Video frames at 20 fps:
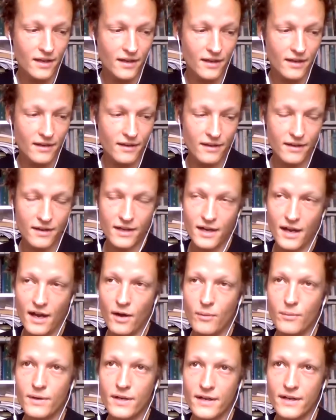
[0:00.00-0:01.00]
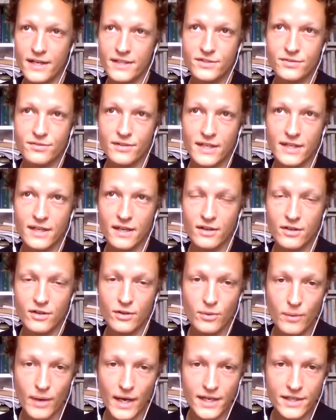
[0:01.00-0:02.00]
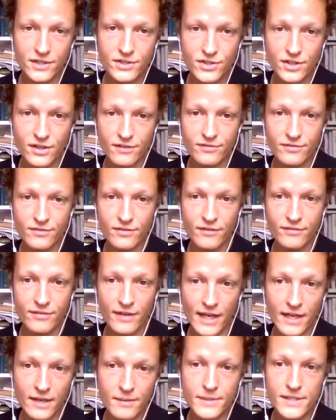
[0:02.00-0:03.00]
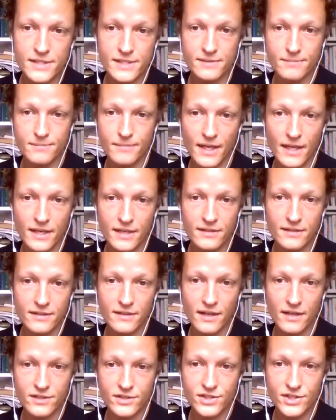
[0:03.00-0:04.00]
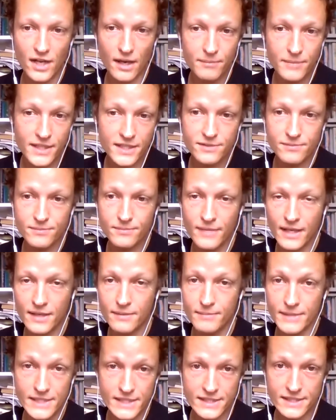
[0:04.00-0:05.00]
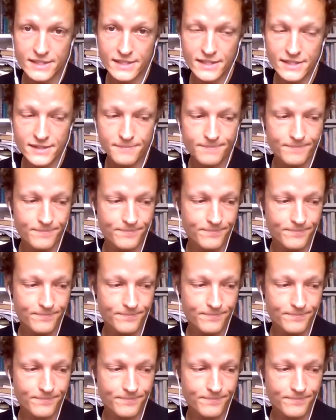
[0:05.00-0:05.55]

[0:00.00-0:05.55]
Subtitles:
and how we are entering a new age of animism and shamanism and mysticism.